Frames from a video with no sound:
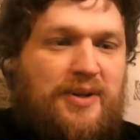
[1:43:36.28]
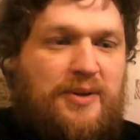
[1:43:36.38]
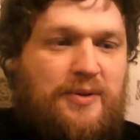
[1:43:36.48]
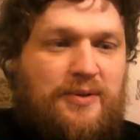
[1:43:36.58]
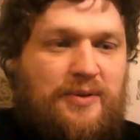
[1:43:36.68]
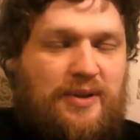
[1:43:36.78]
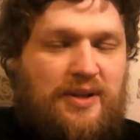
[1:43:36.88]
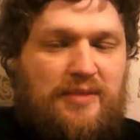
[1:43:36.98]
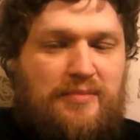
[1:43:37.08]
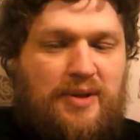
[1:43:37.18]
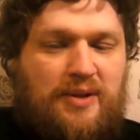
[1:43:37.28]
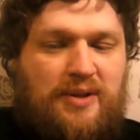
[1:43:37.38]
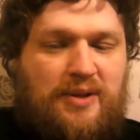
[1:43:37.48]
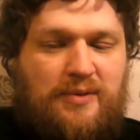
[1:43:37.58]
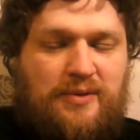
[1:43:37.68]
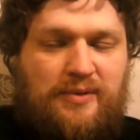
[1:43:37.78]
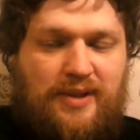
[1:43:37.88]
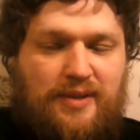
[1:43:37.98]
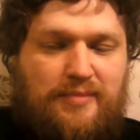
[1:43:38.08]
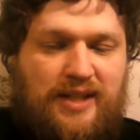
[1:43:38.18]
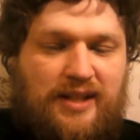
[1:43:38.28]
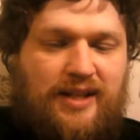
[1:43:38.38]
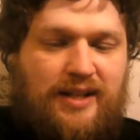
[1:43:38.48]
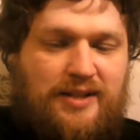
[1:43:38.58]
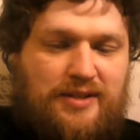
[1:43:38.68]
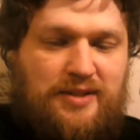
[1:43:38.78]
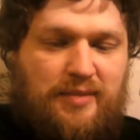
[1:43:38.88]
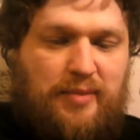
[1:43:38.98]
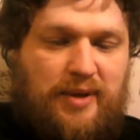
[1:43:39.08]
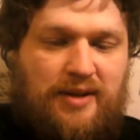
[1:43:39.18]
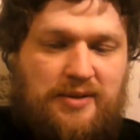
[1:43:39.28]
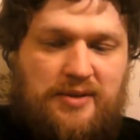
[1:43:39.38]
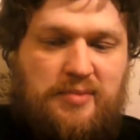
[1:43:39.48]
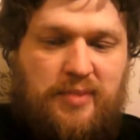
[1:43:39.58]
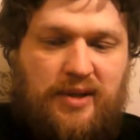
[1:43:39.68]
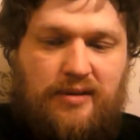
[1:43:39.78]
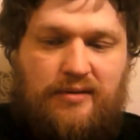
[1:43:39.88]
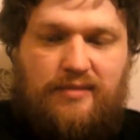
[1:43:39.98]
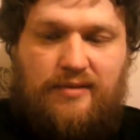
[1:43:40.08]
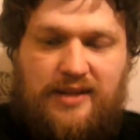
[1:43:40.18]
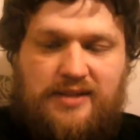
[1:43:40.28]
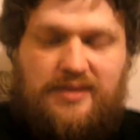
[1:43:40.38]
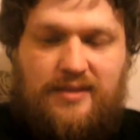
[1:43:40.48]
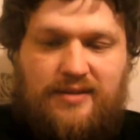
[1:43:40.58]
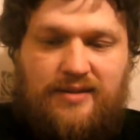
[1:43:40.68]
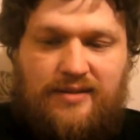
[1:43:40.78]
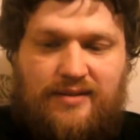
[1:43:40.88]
your dedication to the partridge bit. That's